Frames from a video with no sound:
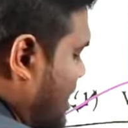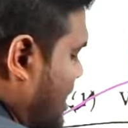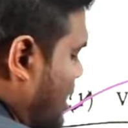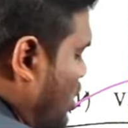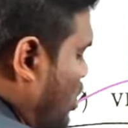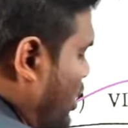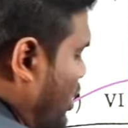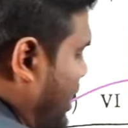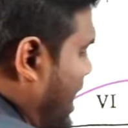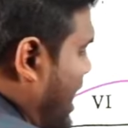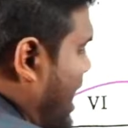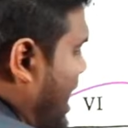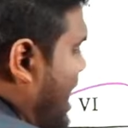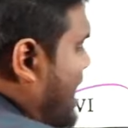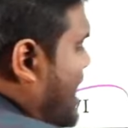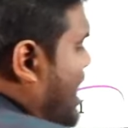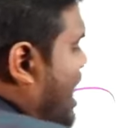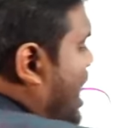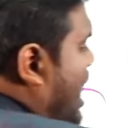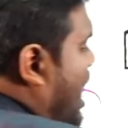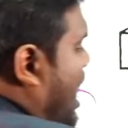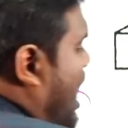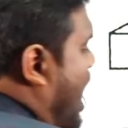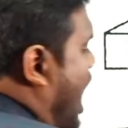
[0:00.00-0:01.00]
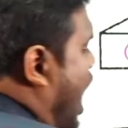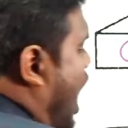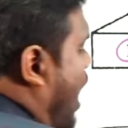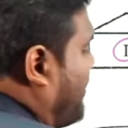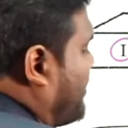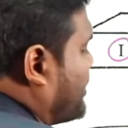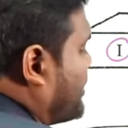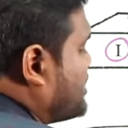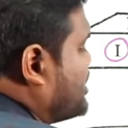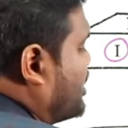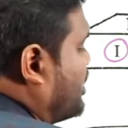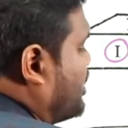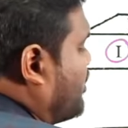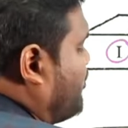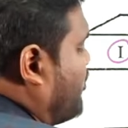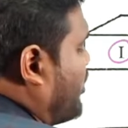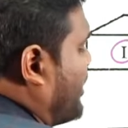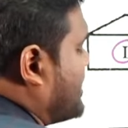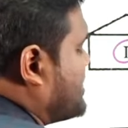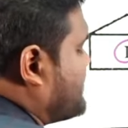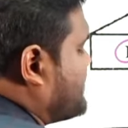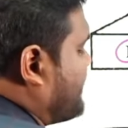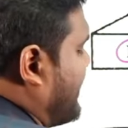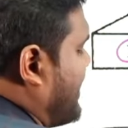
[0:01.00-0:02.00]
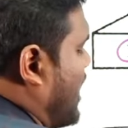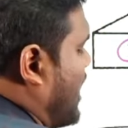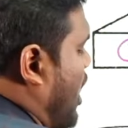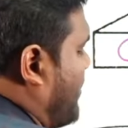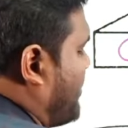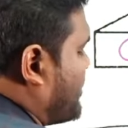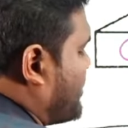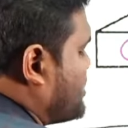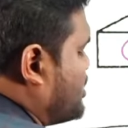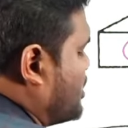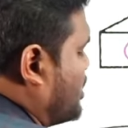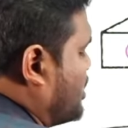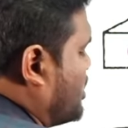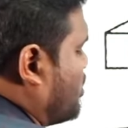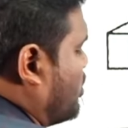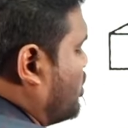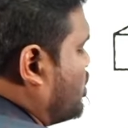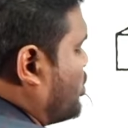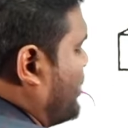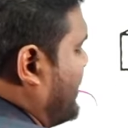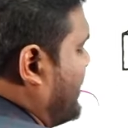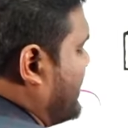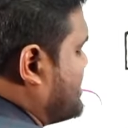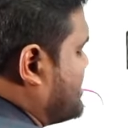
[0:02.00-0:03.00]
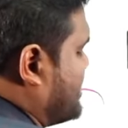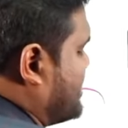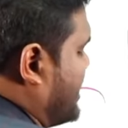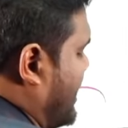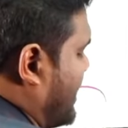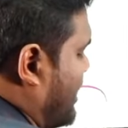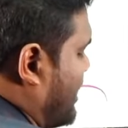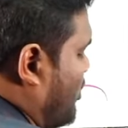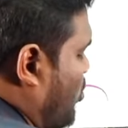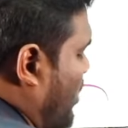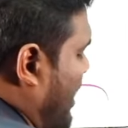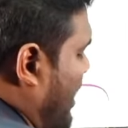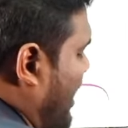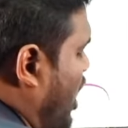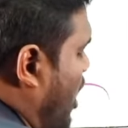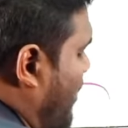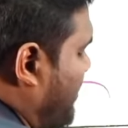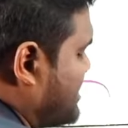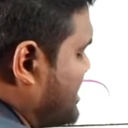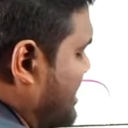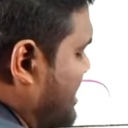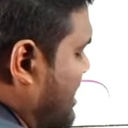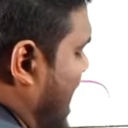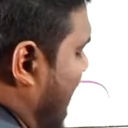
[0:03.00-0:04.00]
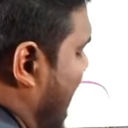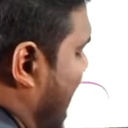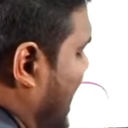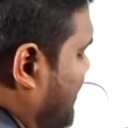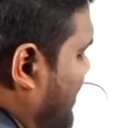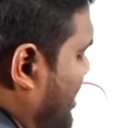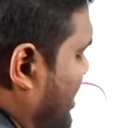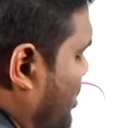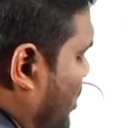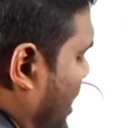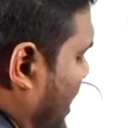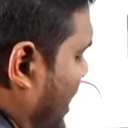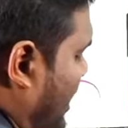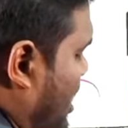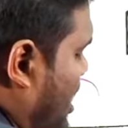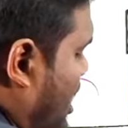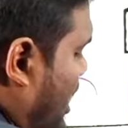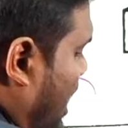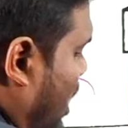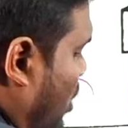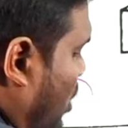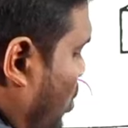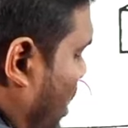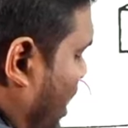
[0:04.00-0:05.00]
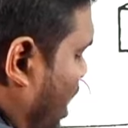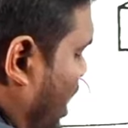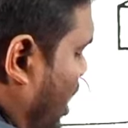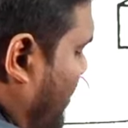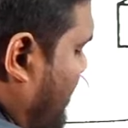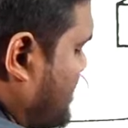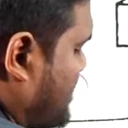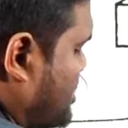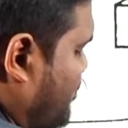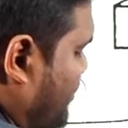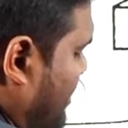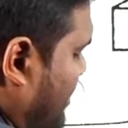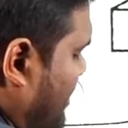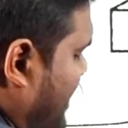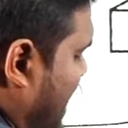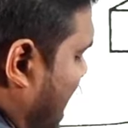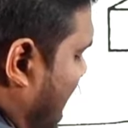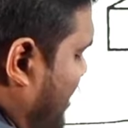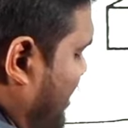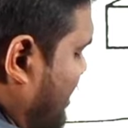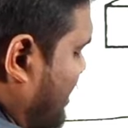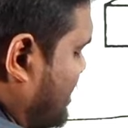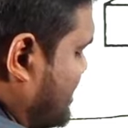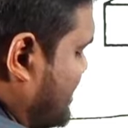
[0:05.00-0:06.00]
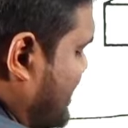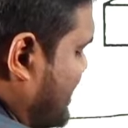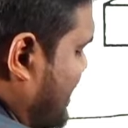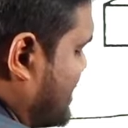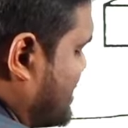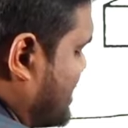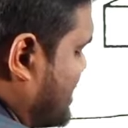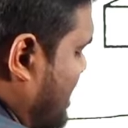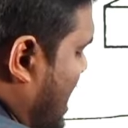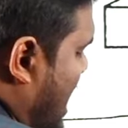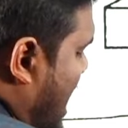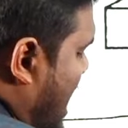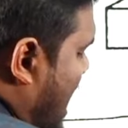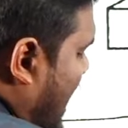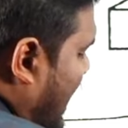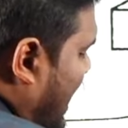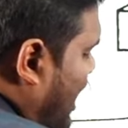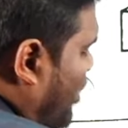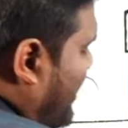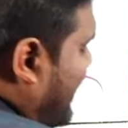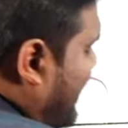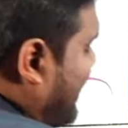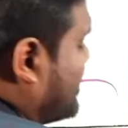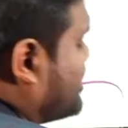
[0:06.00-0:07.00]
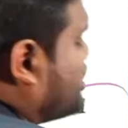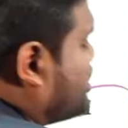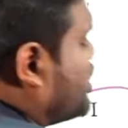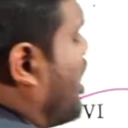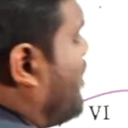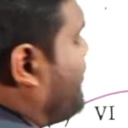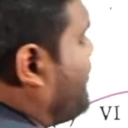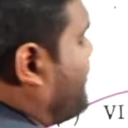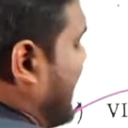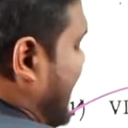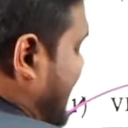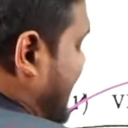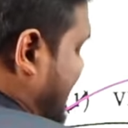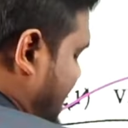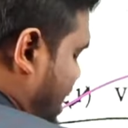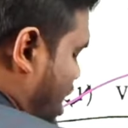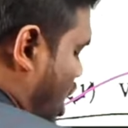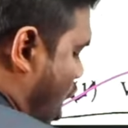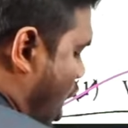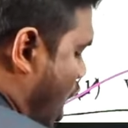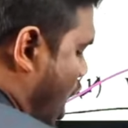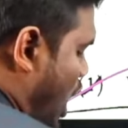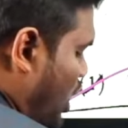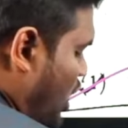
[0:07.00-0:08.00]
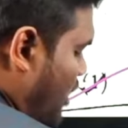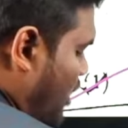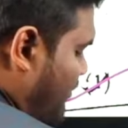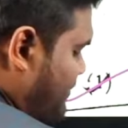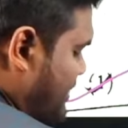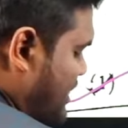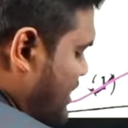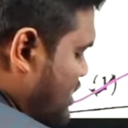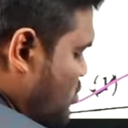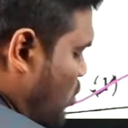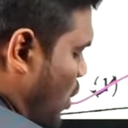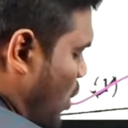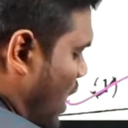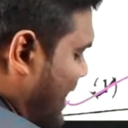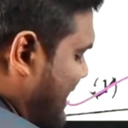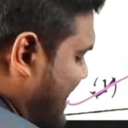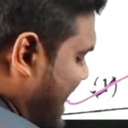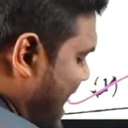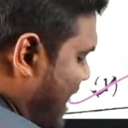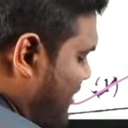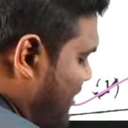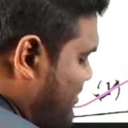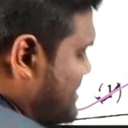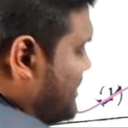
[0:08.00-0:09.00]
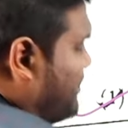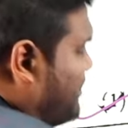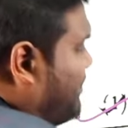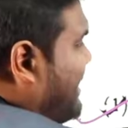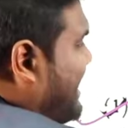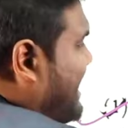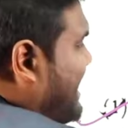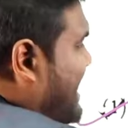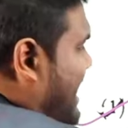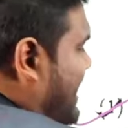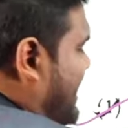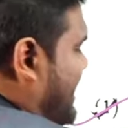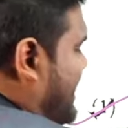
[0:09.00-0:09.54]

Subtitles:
okay, opposite to 4 is 5, opposite to 2 is 3. 1 opposite can't be 1. Now 1 opposite will be how much? 6. Now instead of writing all of this, what I have simply done